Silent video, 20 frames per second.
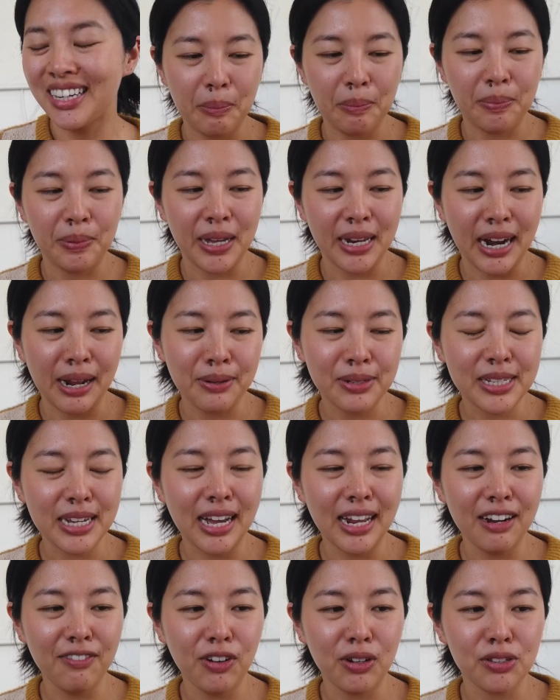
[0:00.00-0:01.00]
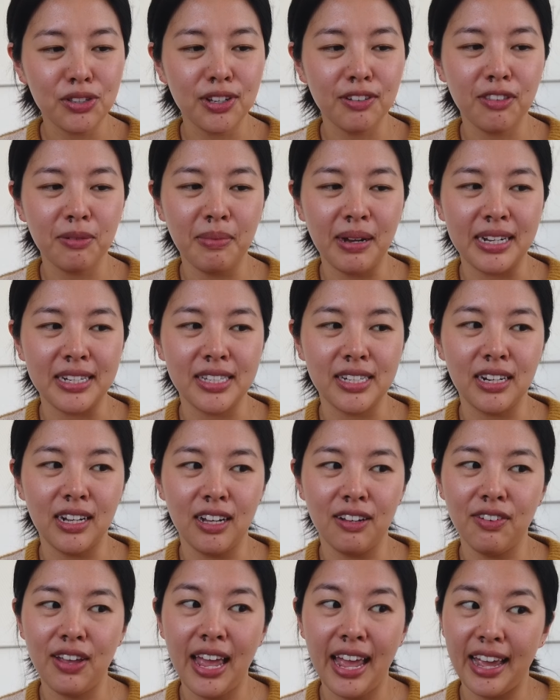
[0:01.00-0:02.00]
But I was kind of also of the
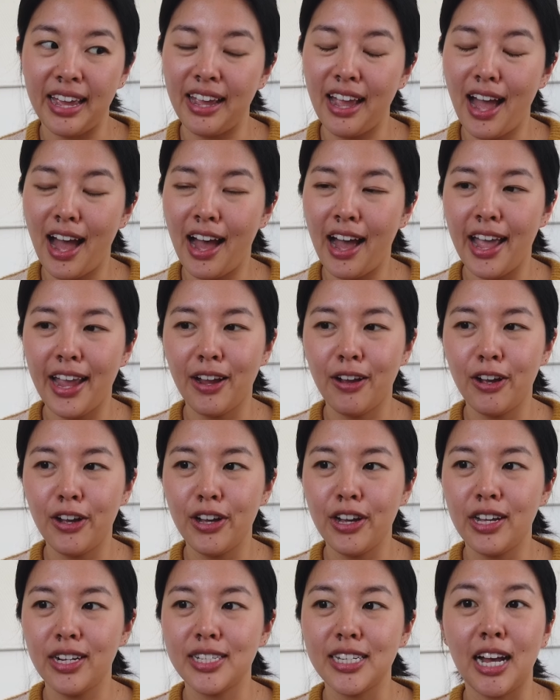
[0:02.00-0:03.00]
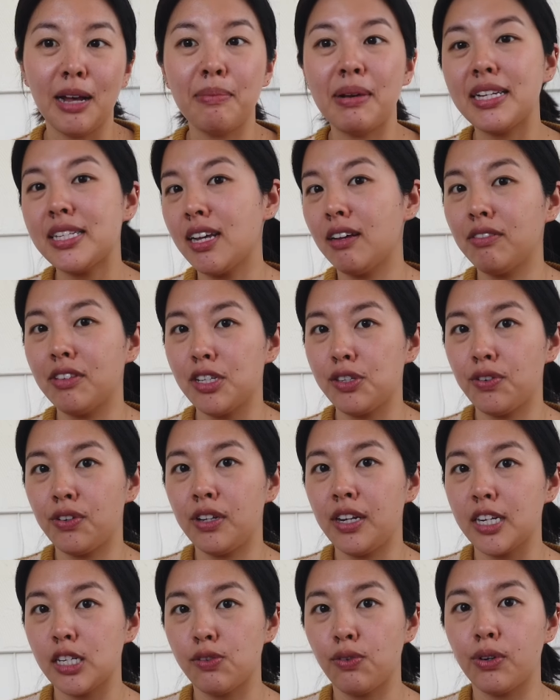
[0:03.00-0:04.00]
mindset of, hey, I could tell myself this for
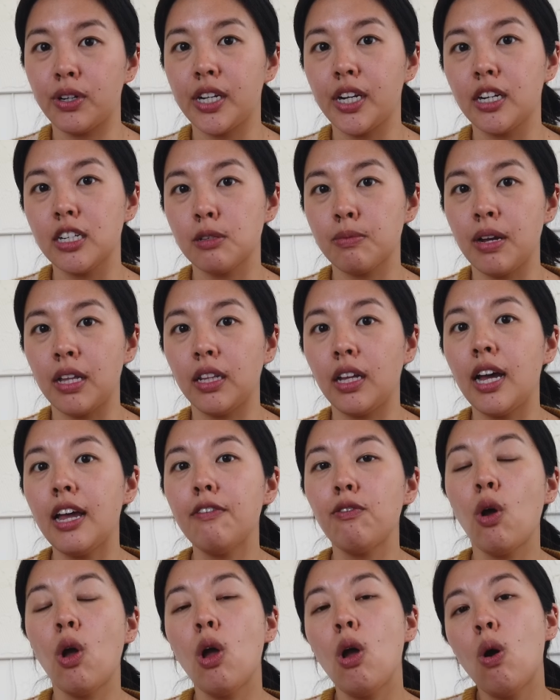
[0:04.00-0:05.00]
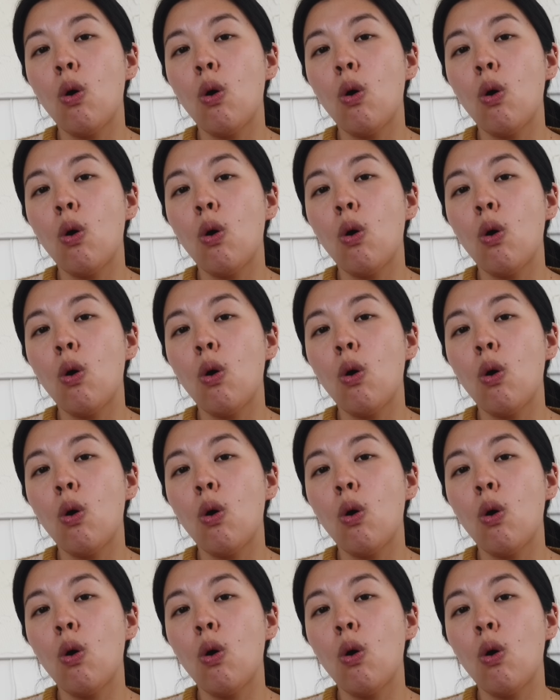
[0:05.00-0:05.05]
the next 40 years of my life,